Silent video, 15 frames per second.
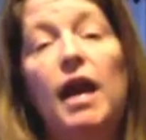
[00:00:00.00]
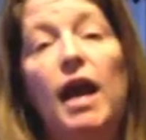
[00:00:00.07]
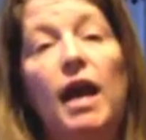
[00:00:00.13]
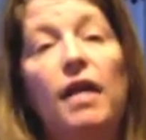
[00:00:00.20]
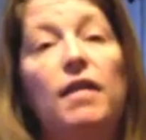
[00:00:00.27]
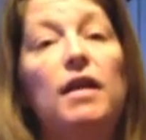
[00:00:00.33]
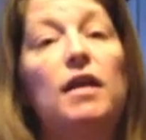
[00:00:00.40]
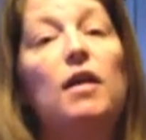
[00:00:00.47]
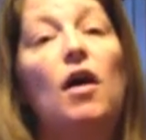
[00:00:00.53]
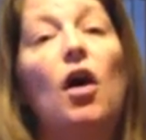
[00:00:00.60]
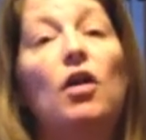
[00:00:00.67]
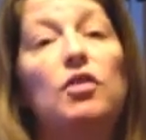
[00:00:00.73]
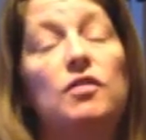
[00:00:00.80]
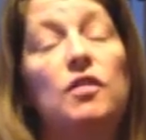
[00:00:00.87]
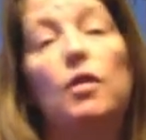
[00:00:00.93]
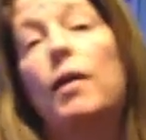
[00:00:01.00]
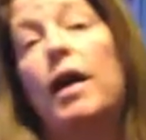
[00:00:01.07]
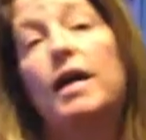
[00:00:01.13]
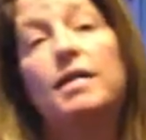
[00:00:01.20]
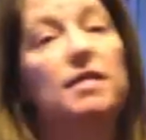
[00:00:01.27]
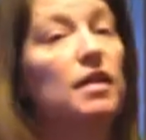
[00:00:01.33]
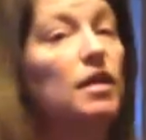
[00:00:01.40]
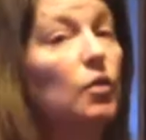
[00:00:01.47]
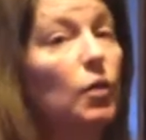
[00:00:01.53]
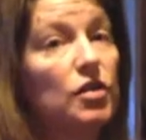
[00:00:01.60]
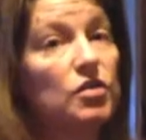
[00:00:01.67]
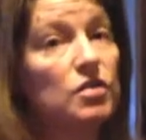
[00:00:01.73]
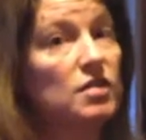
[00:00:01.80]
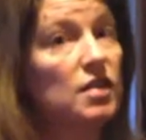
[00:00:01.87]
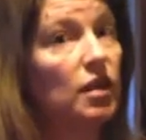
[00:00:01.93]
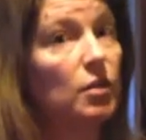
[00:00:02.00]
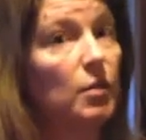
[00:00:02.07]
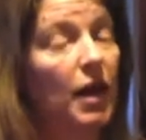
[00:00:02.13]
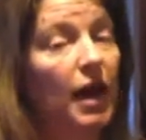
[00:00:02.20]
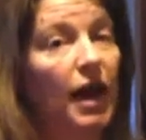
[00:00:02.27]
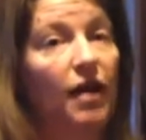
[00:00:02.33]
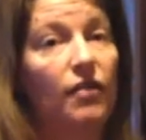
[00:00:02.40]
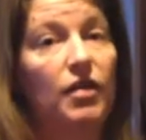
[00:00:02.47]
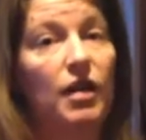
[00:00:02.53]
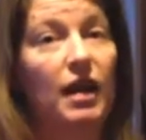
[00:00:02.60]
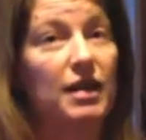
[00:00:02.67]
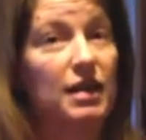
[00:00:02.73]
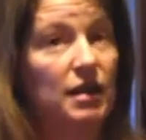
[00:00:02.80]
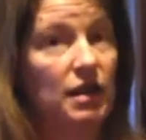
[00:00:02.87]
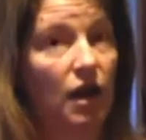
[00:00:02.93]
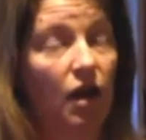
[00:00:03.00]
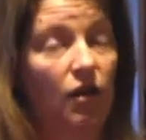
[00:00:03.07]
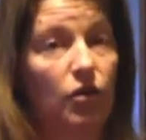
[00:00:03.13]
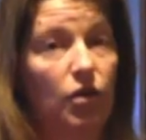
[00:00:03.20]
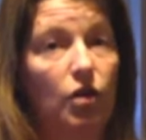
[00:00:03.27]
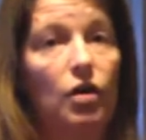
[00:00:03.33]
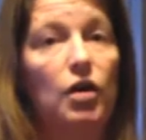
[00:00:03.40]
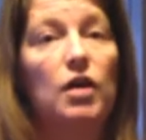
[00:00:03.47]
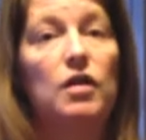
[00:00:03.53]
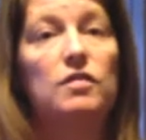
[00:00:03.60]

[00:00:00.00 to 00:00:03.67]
And then also ask any questions that you might have that I didn't cover